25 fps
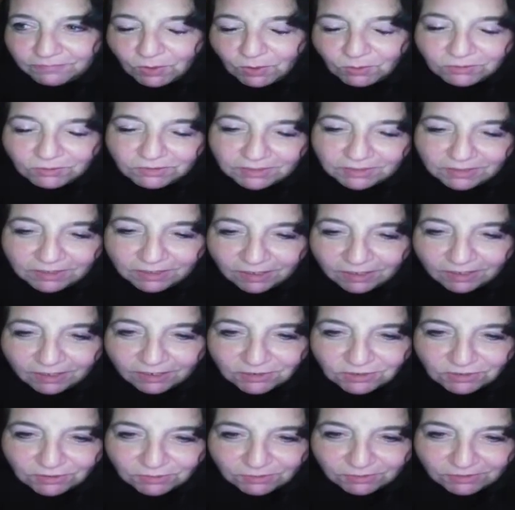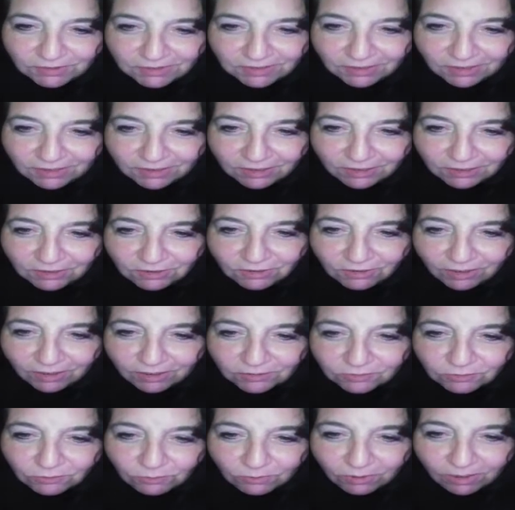Once again, I just want to say thank you
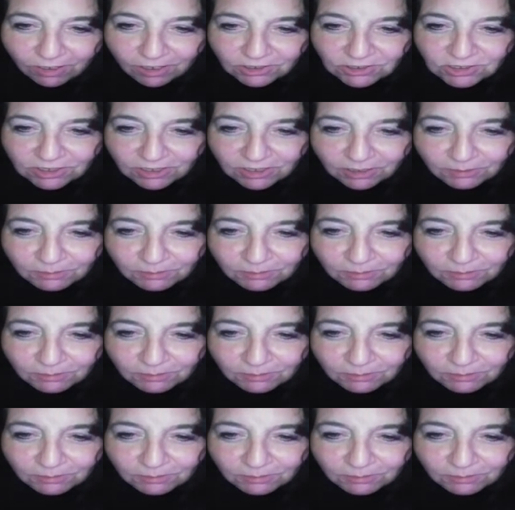guys for watching.